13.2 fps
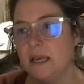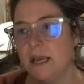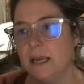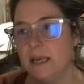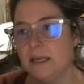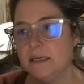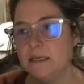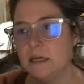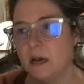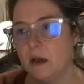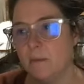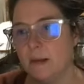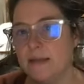And
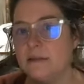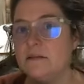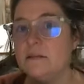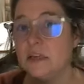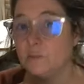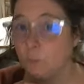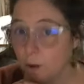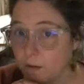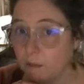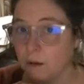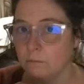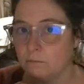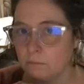I did one of
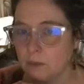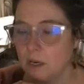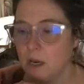them,